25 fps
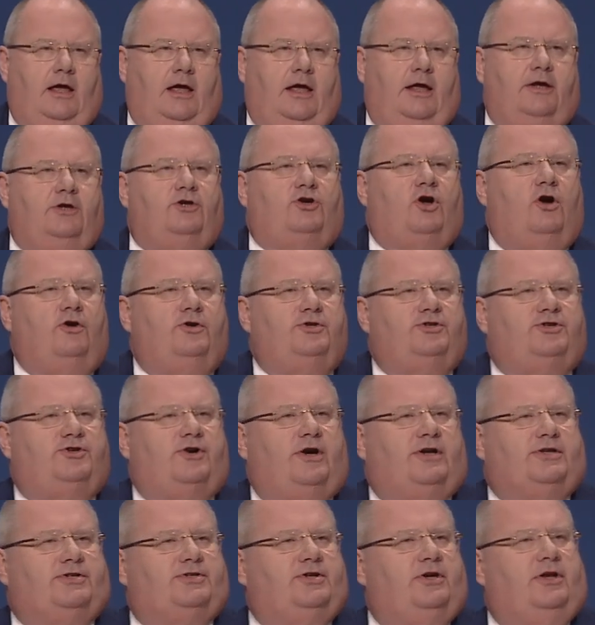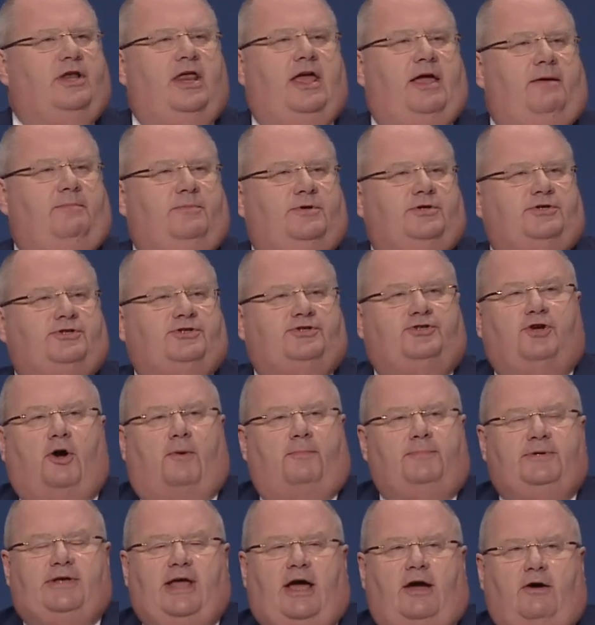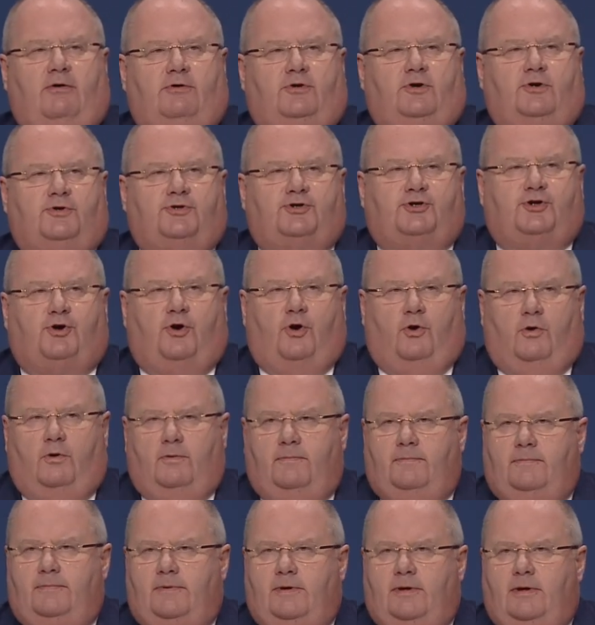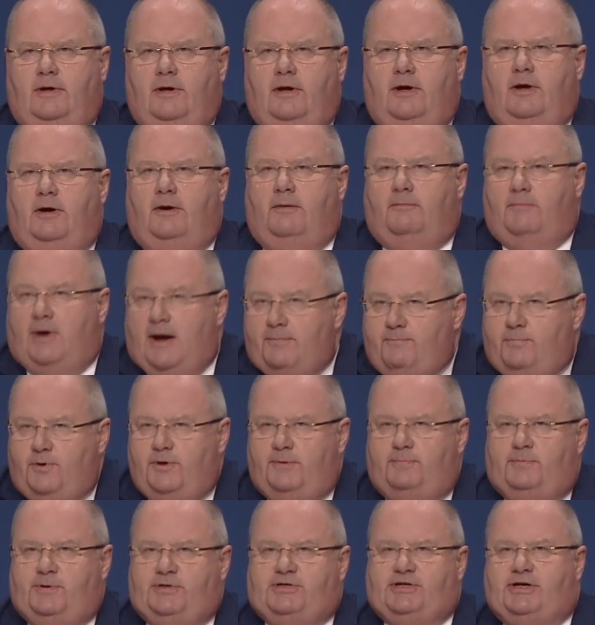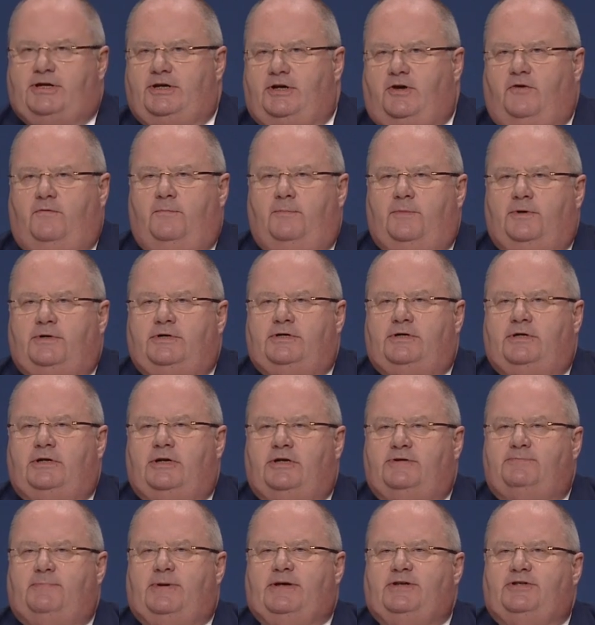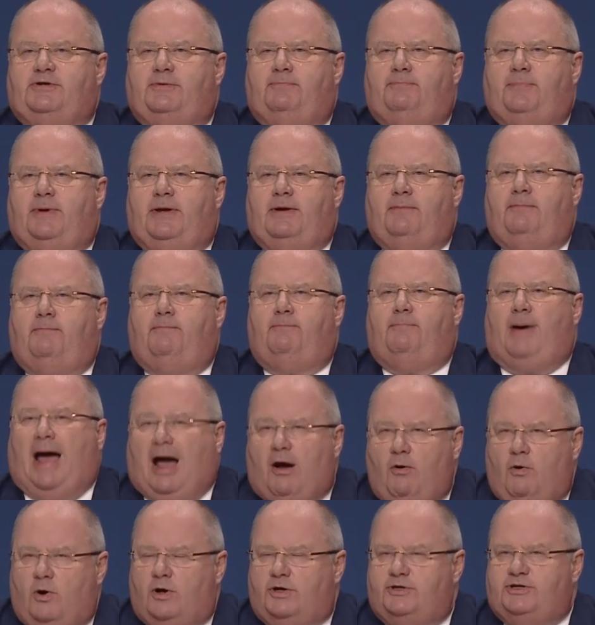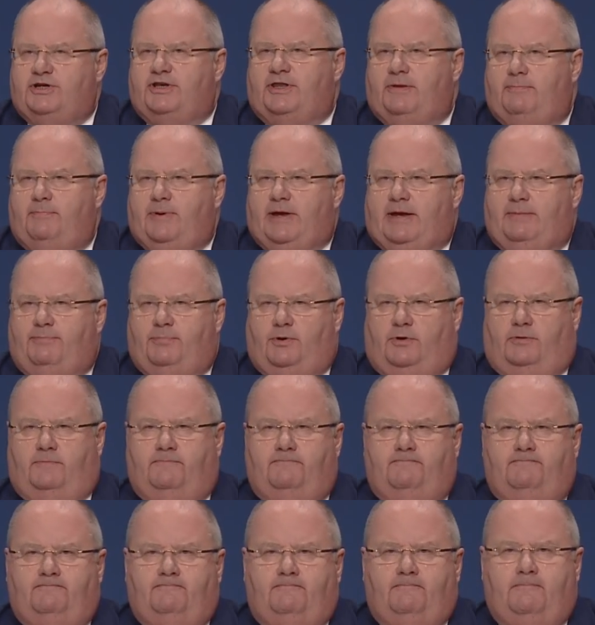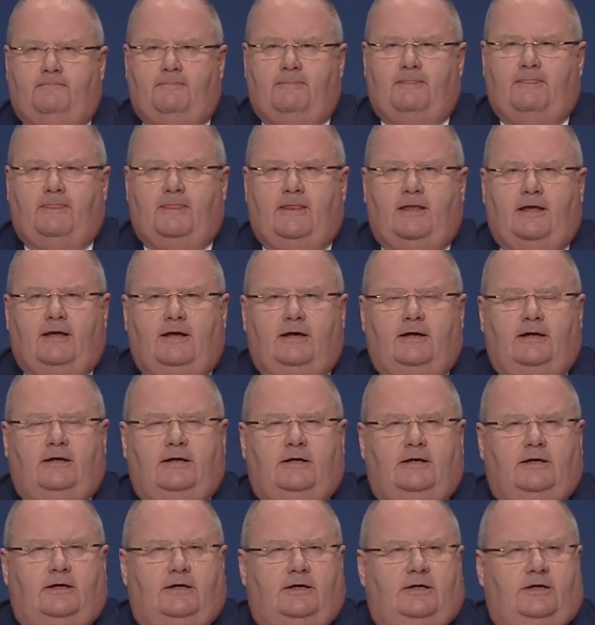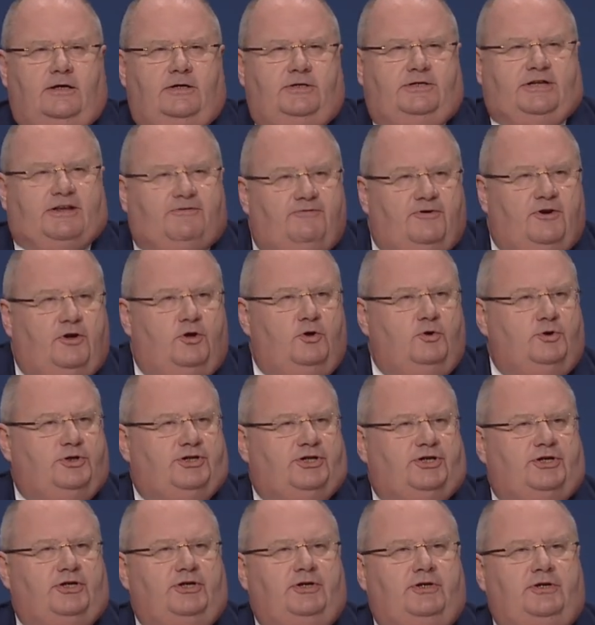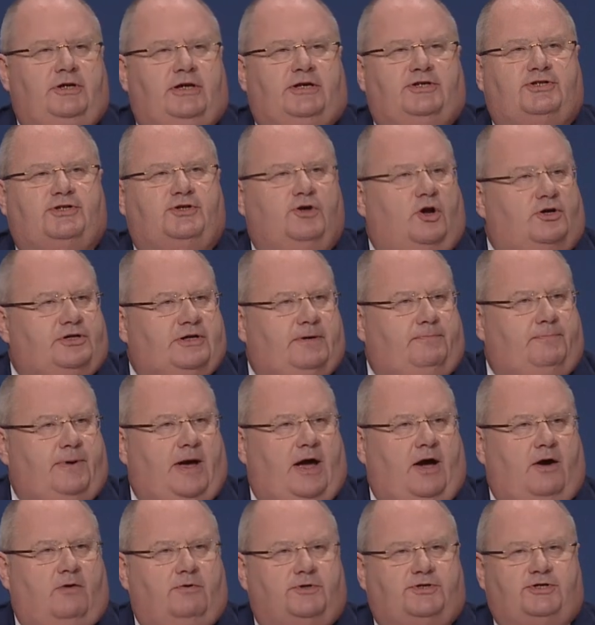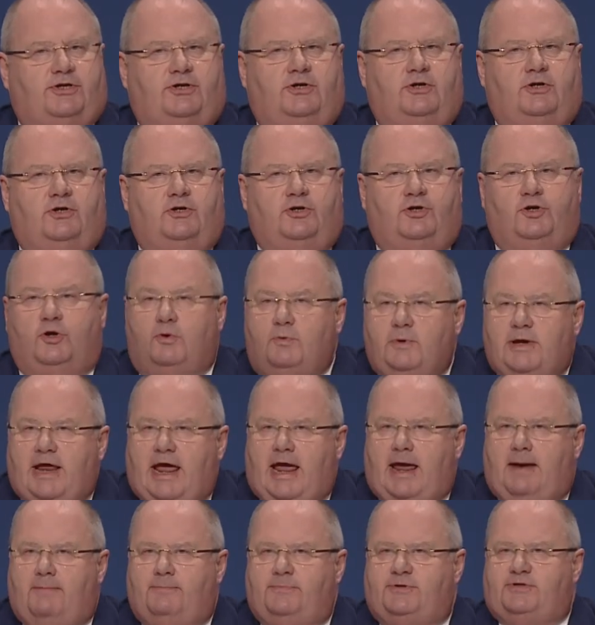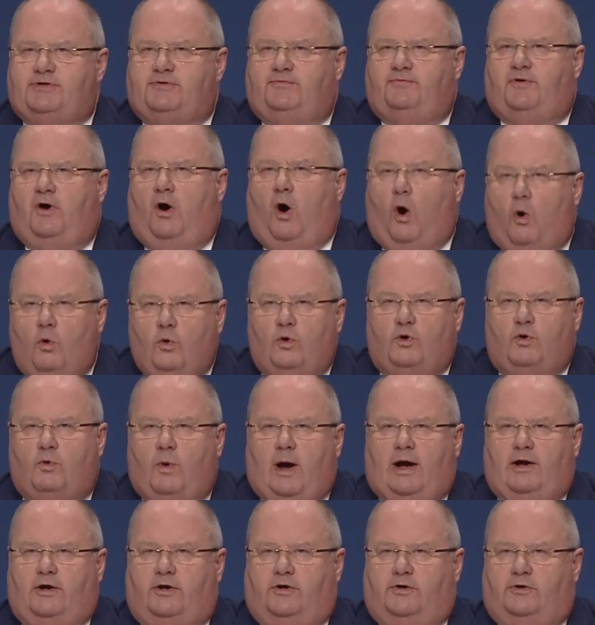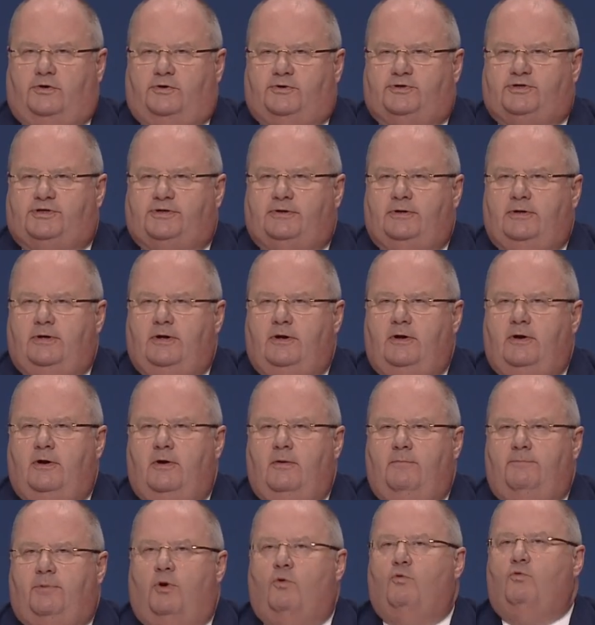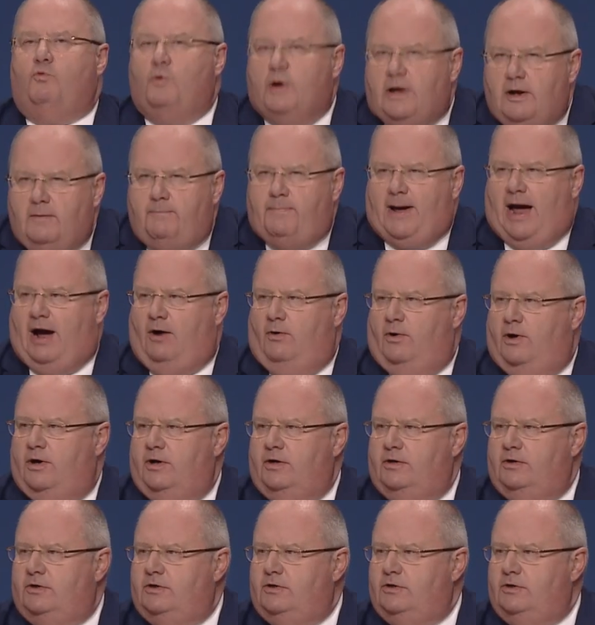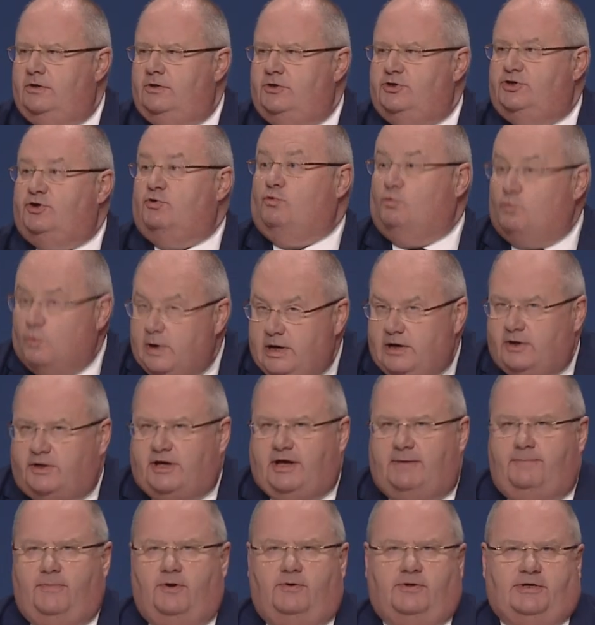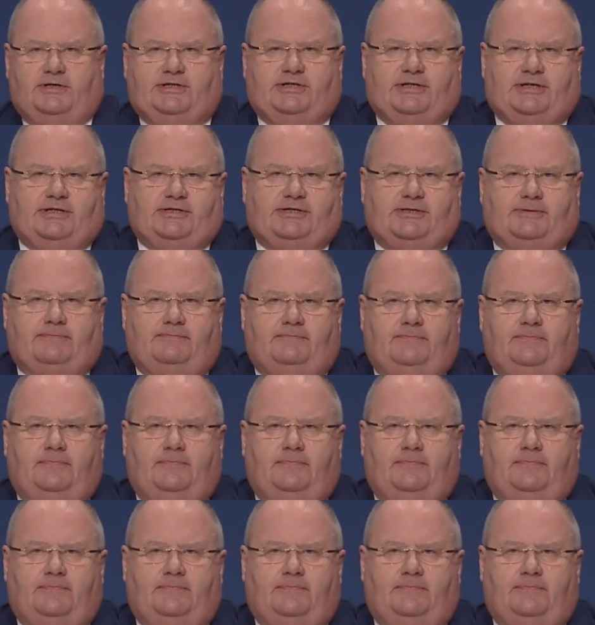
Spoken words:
In contrast to Labour's top-down control, my purpose in government has been to bring power to the people. Devolution is not about new names for old quangos, but real power to real communities.